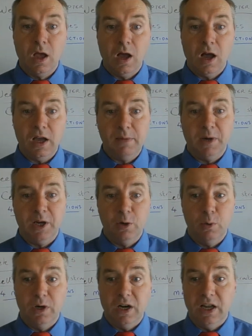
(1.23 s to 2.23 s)
Hi Bio
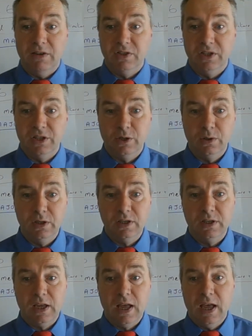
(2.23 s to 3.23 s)
111
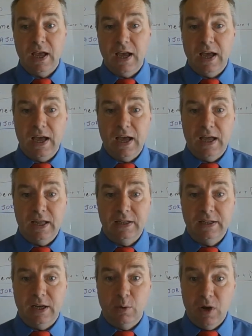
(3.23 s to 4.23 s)
students, and
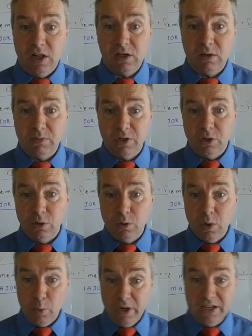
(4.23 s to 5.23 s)
welcome to
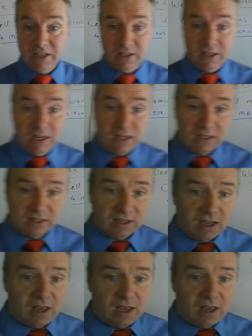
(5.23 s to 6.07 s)
week 6.